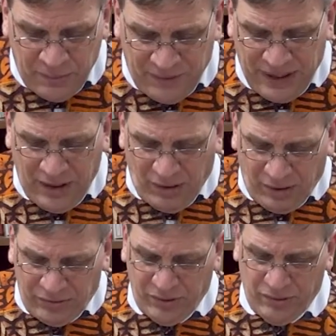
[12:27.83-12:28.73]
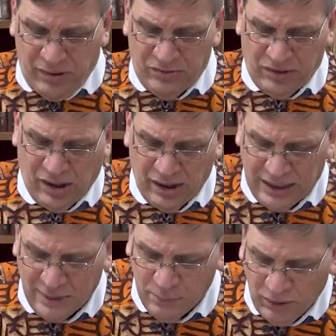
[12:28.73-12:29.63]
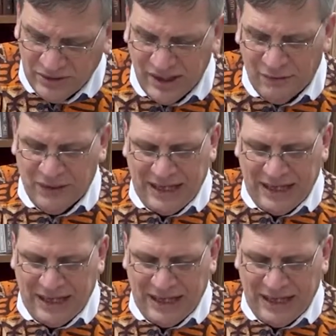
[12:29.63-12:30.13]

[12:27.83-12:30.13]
But then he also goes on and he points out